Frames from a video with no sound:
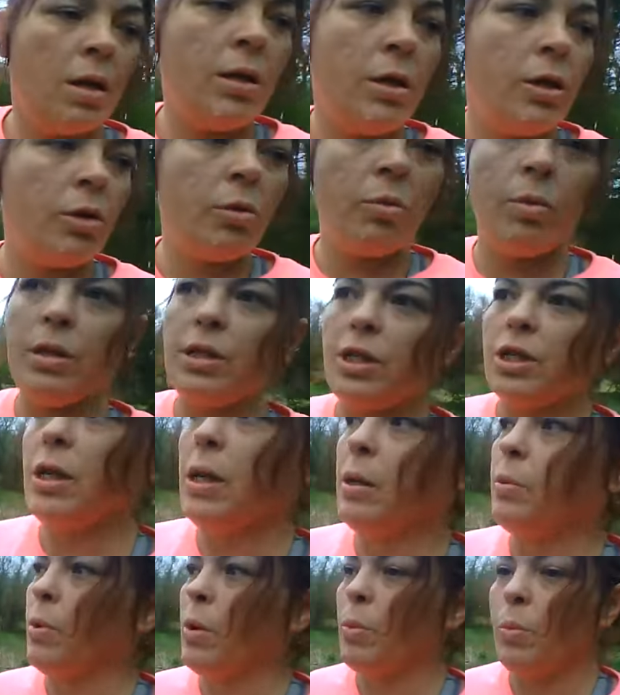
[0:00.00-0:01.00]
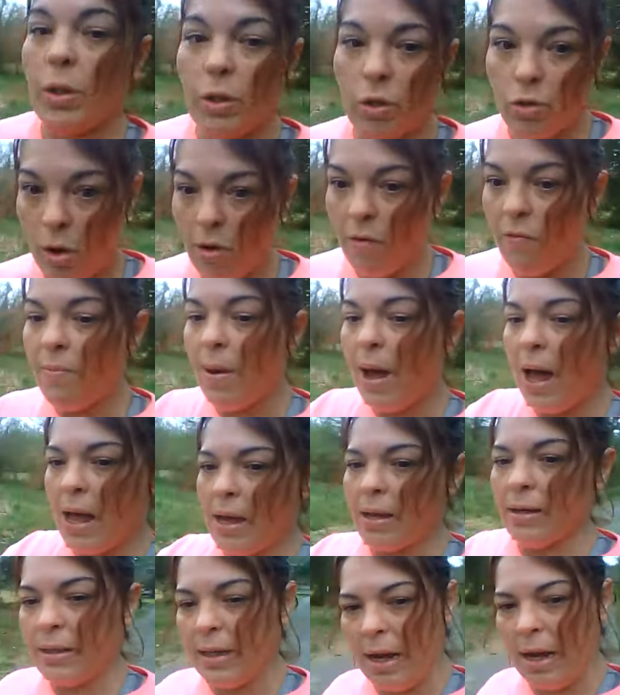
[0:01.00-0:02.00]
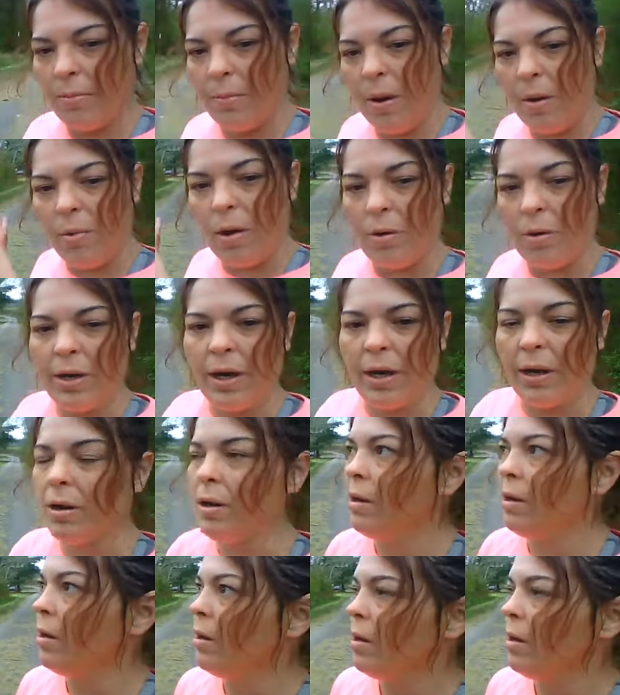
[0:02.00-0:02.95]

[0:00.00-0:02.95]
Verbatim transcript: you originally, when we drove by down my road here,